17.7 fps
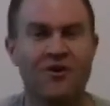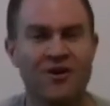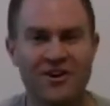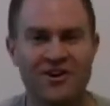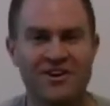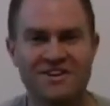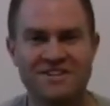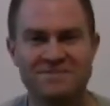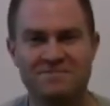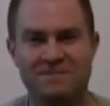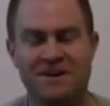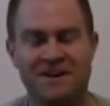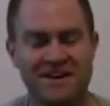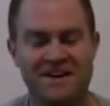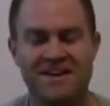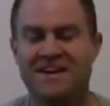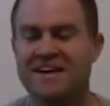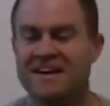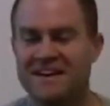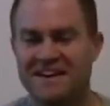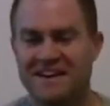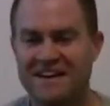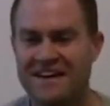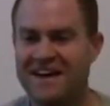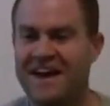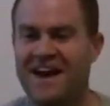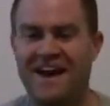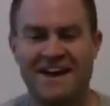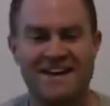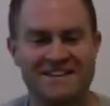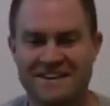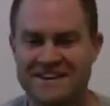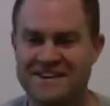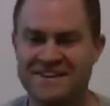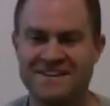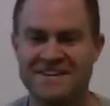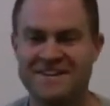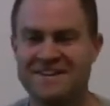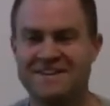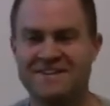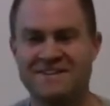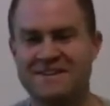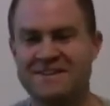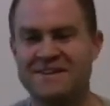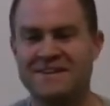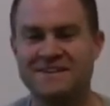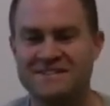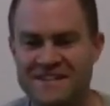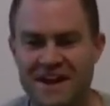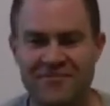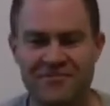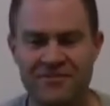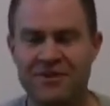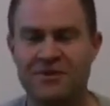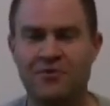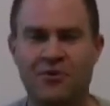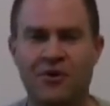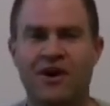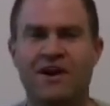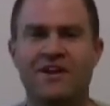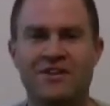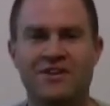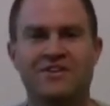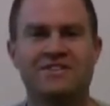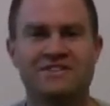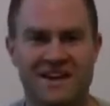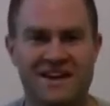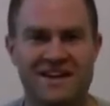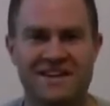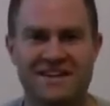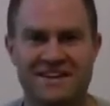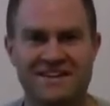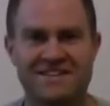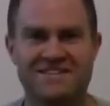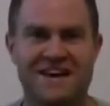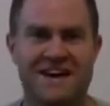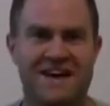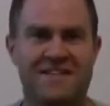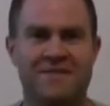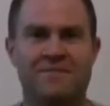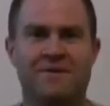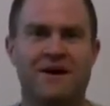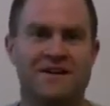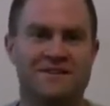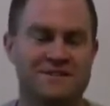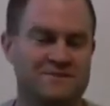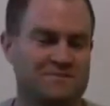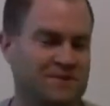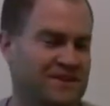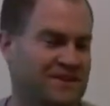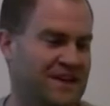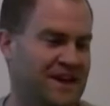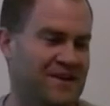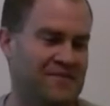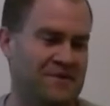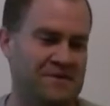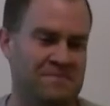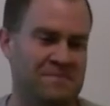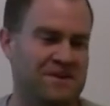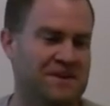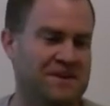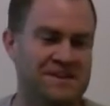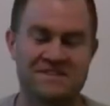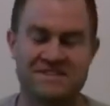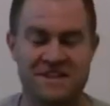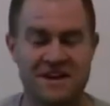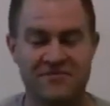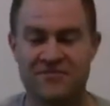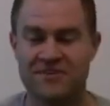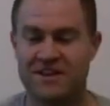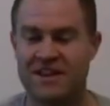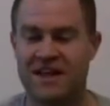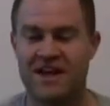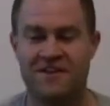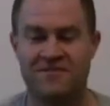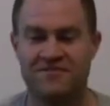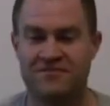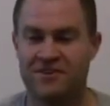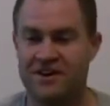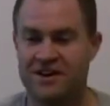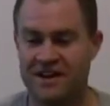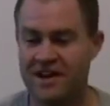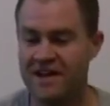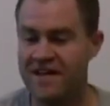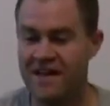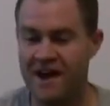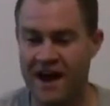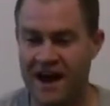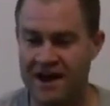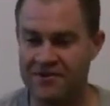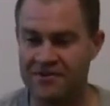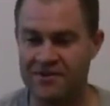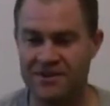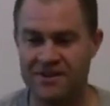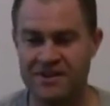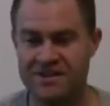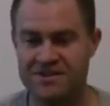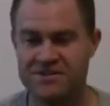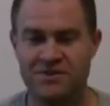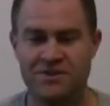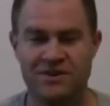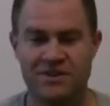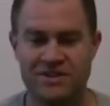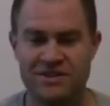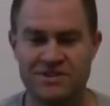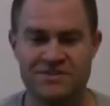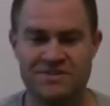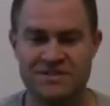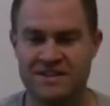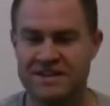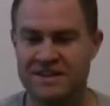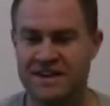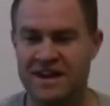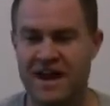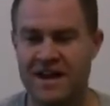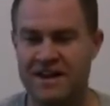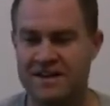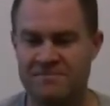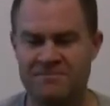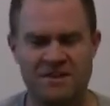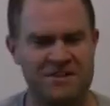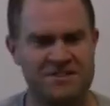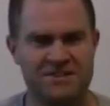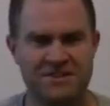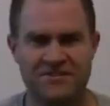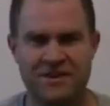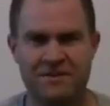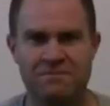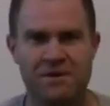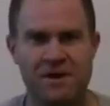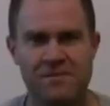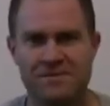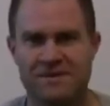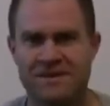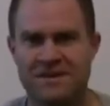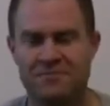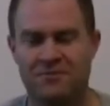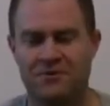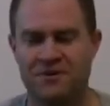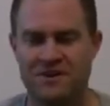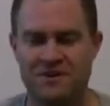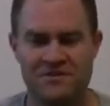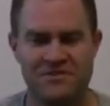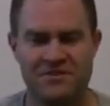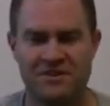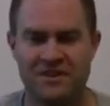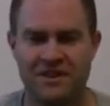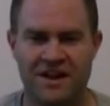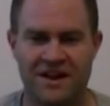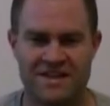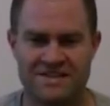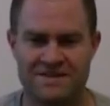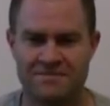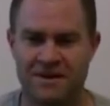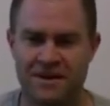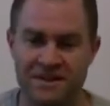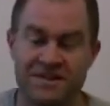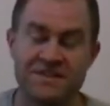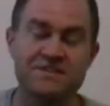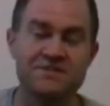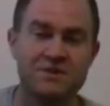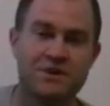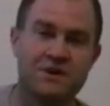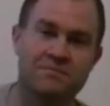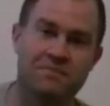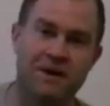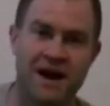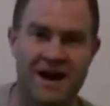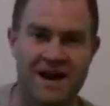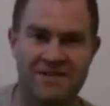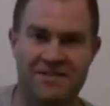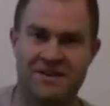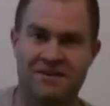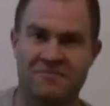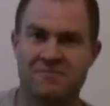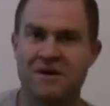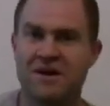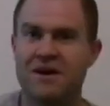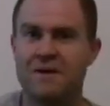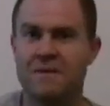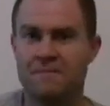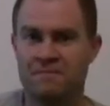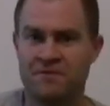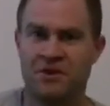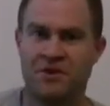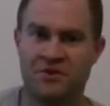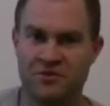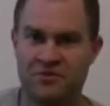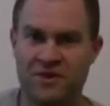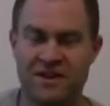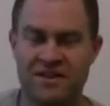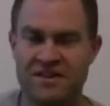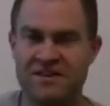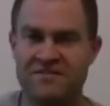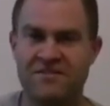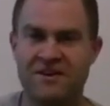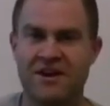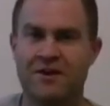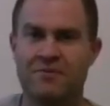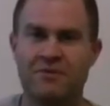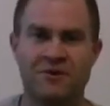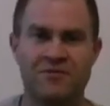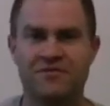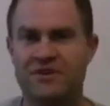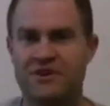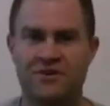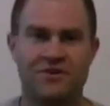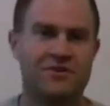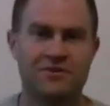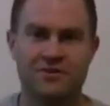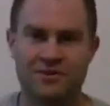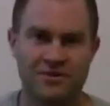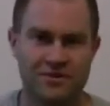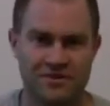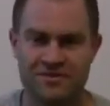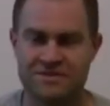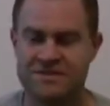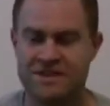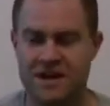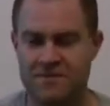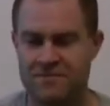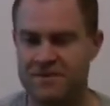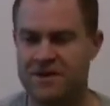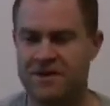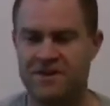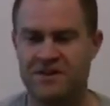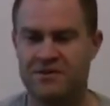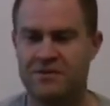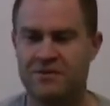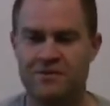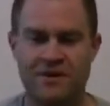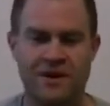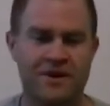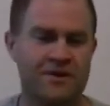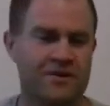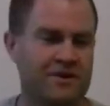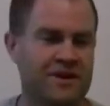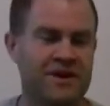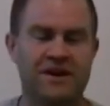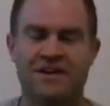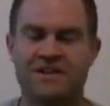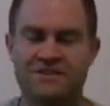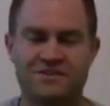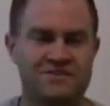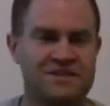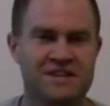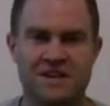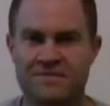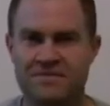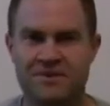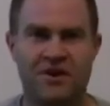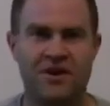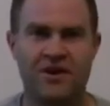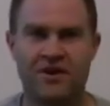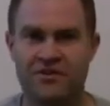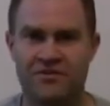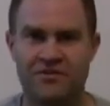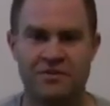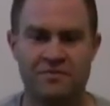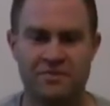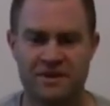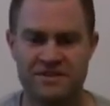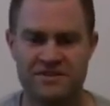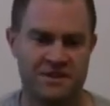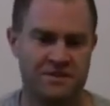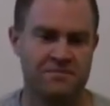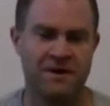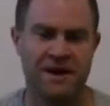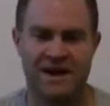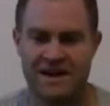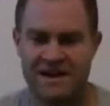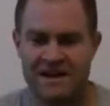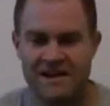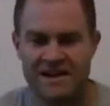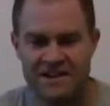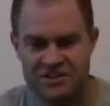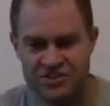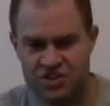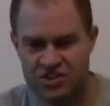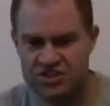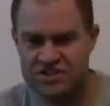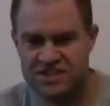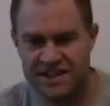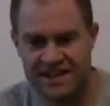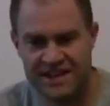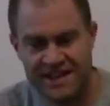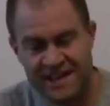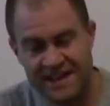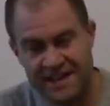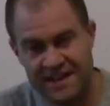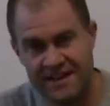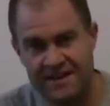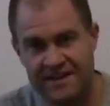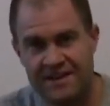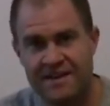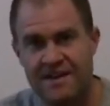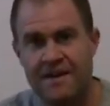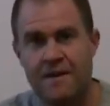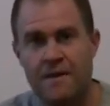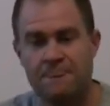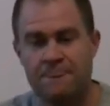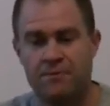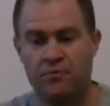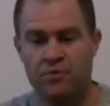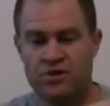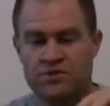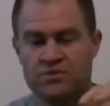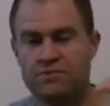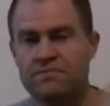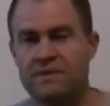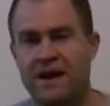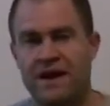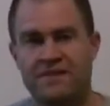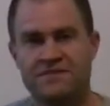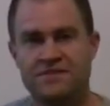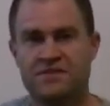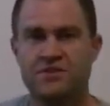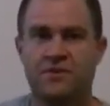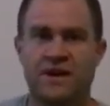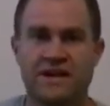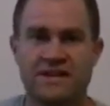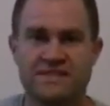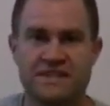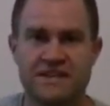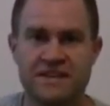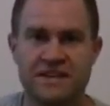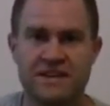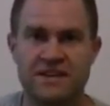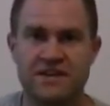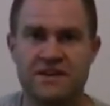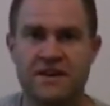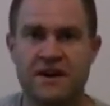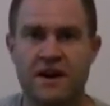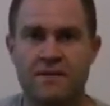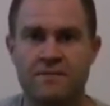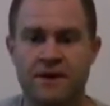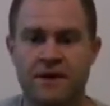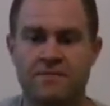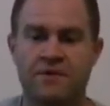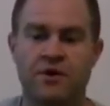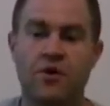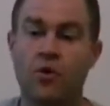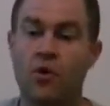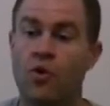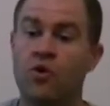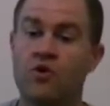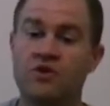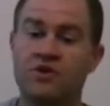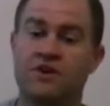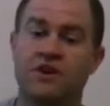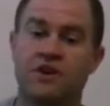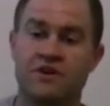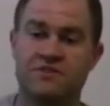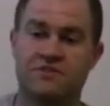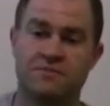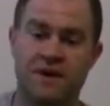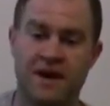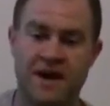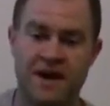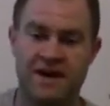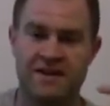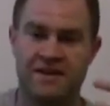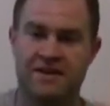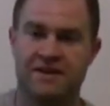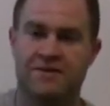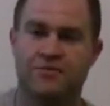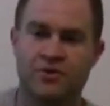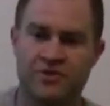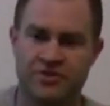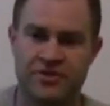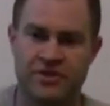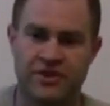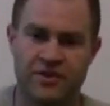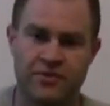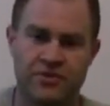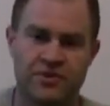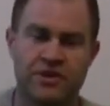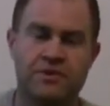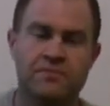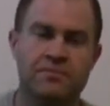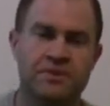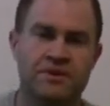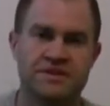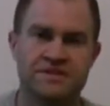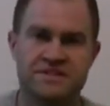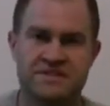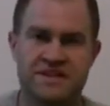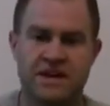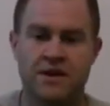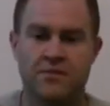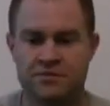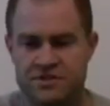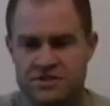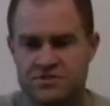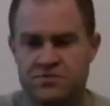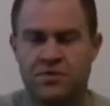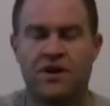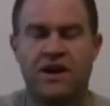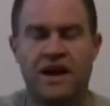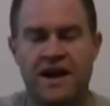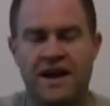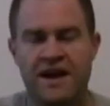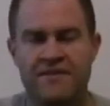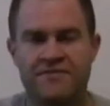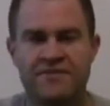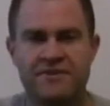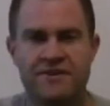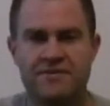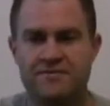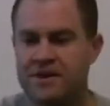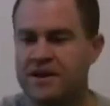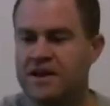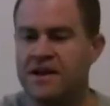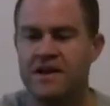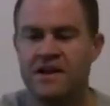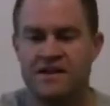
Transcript: works, but yeah, it is definitely what it looks like it is out of the box. Let's put it that way. But it's definitely a lot of fun. I really enjoyed using it. I'm not sure if I'd probably keep one here in the closet, but at least you can buy them. You know, they're readily available. If you go to Google, type in, you know, Airow gun, you'll see them. They're all over the place. You can buy just the kit, which would mount to, I guess, any compound bow, or you can also buy it with the complete setup, which is what I have here. But